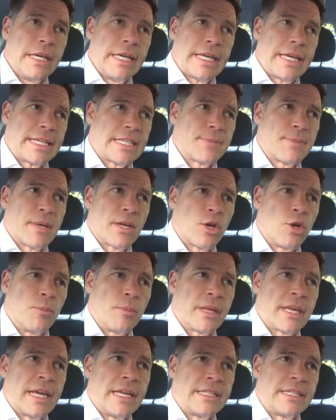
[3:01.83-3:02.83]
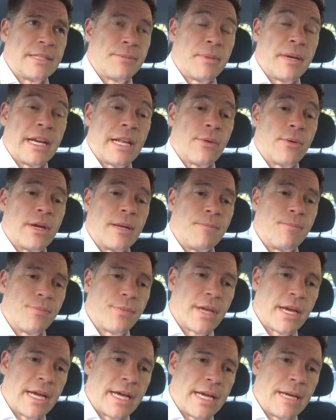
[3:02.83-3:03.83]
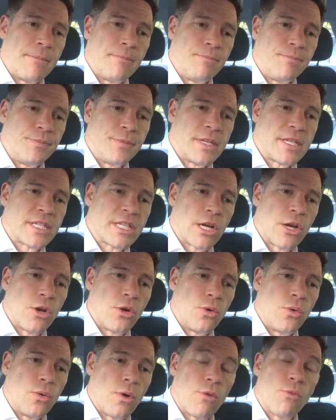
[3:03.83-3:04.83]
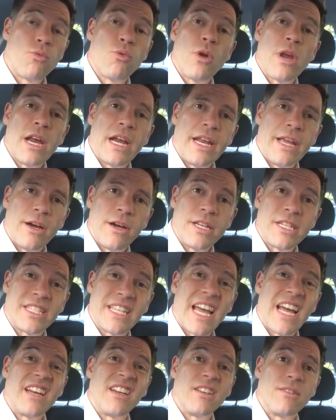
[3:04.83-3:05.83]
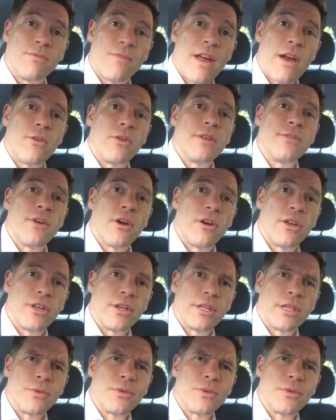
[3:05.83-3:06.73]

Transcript: gets a bit complicated. But anyway, um, so really high standard, very very good.